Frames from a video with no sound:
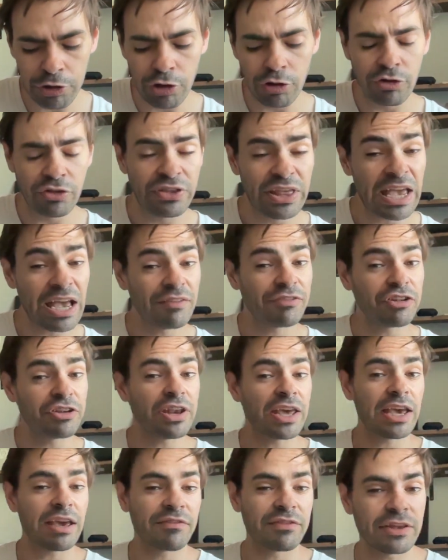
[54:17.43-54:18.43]
day after
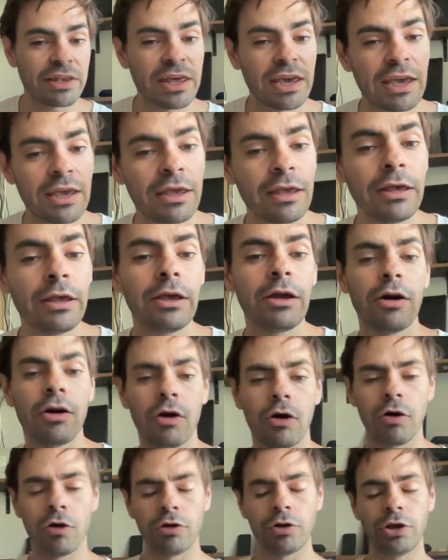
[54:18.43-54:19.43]
day after day
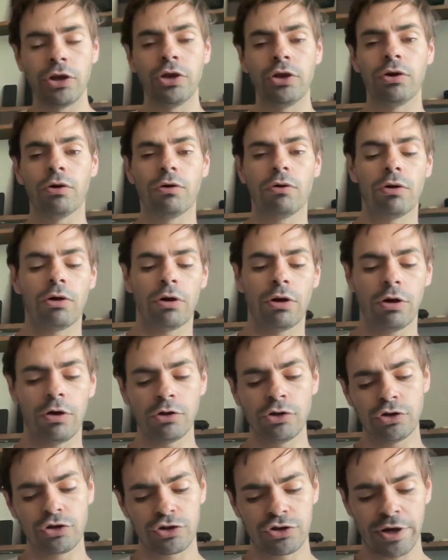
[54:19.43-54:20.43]
on your
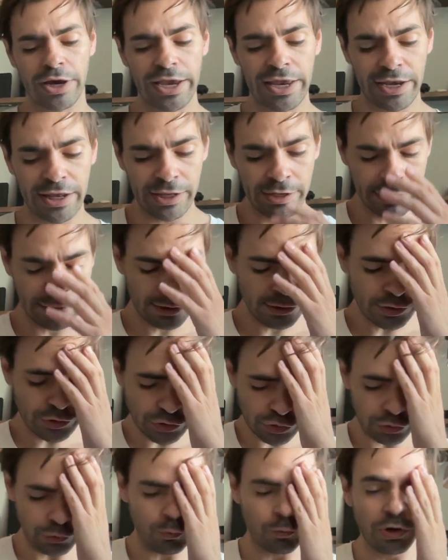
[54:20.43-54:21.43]
training.
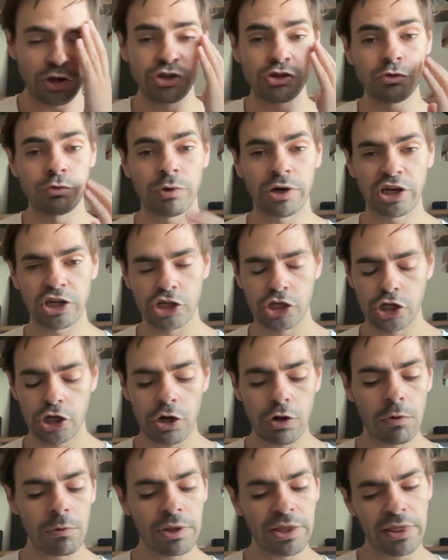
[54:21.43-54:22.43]
So what you want to
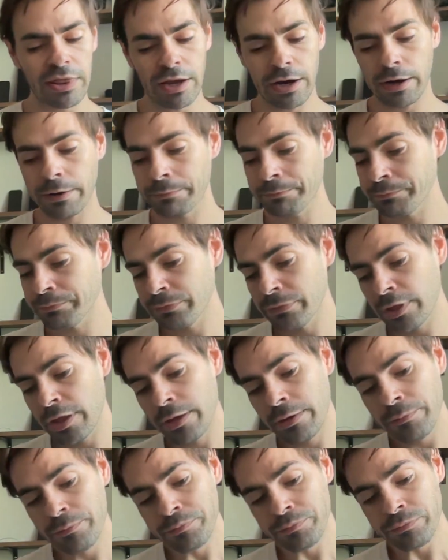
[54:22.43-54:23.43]
show in there.
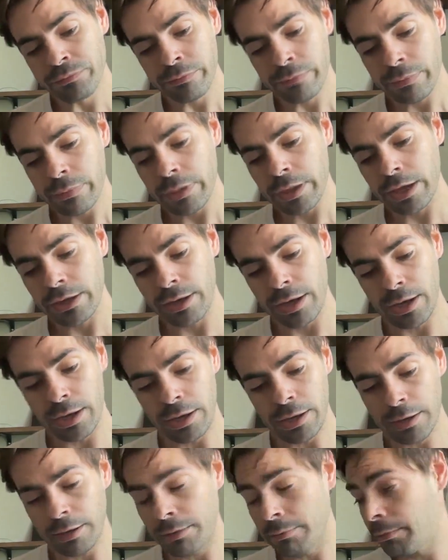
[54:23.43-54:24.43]

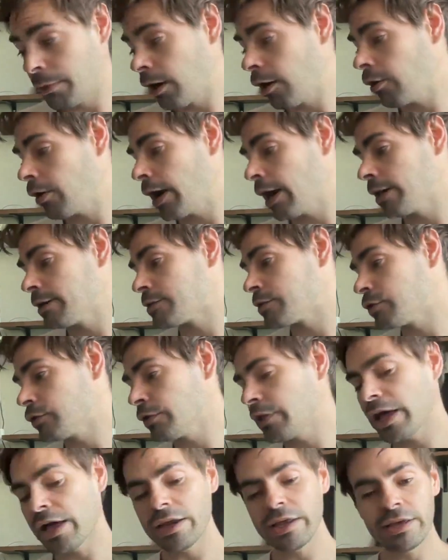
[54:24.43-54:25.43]
All right, so
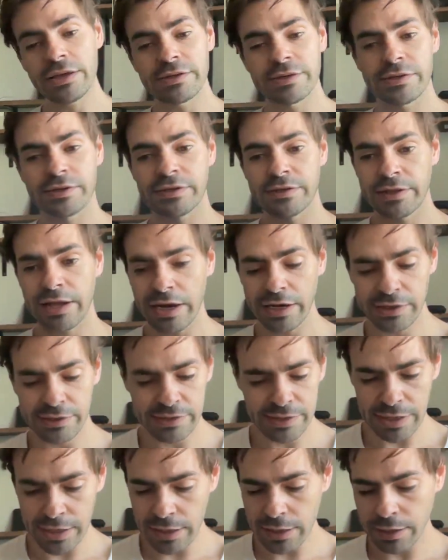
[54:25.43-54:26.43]
that is
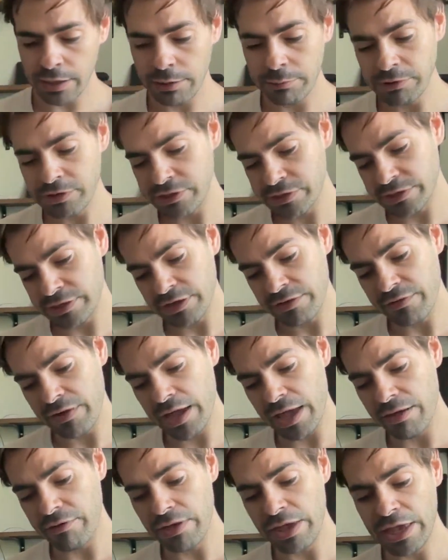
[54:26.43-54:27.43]
it. Let me see if I
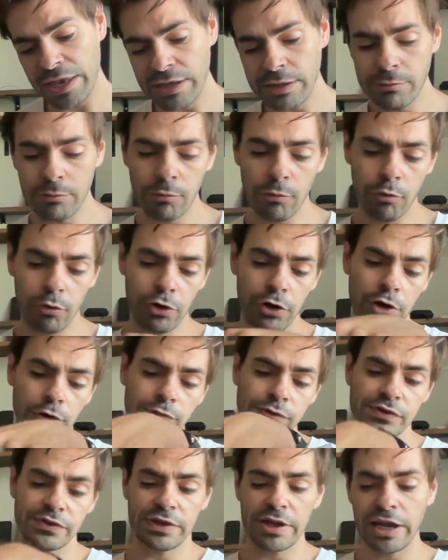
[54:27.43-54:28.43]
have any more
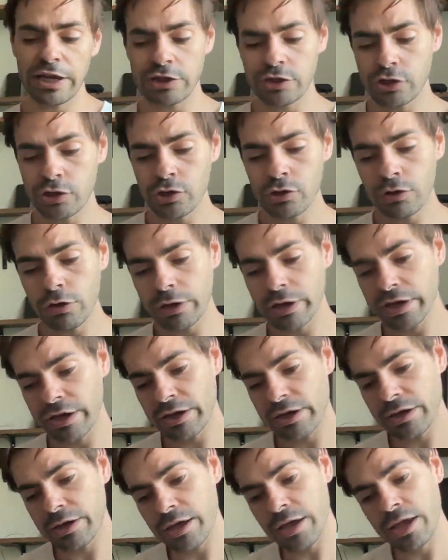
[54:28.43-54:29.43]
notes that I took
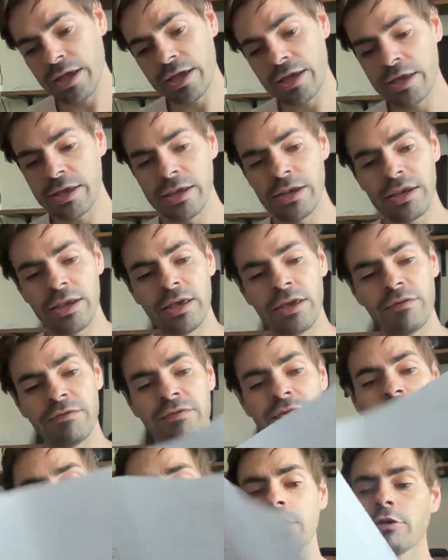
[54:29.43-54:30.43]
and
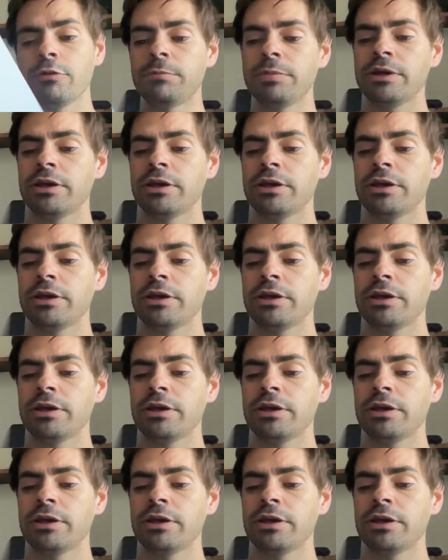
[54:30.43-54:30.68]
if they could be